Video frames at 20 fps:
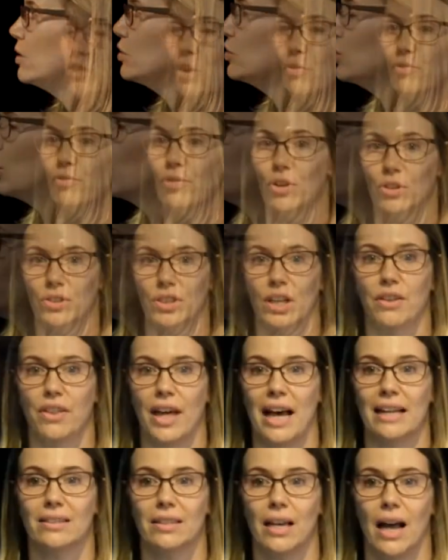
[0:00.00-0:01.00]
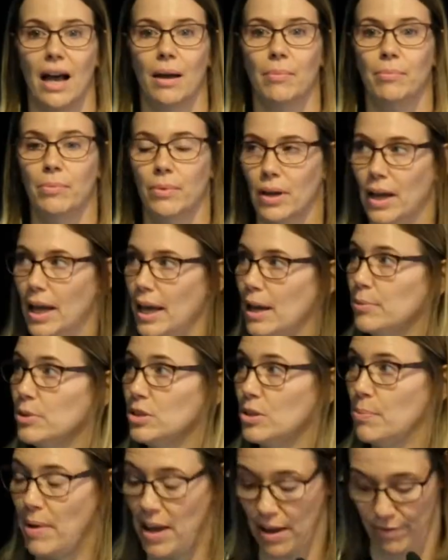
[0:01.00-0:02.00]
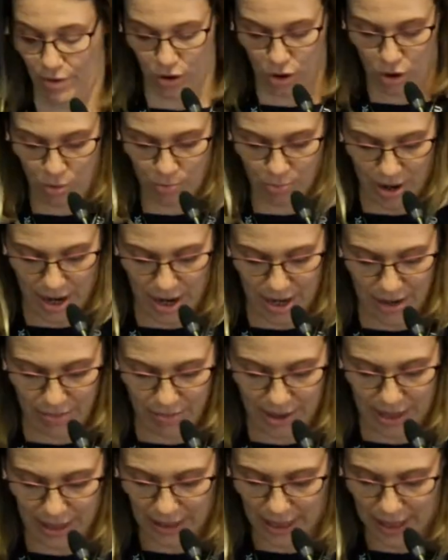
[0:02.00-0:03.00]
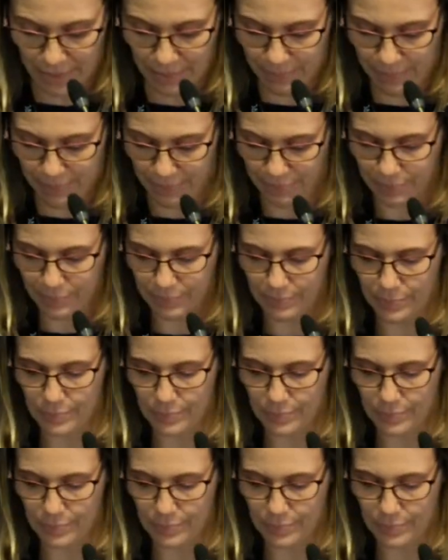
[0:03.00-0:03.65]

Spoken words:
So for us at that time, it was a bit of a no-brainer, really.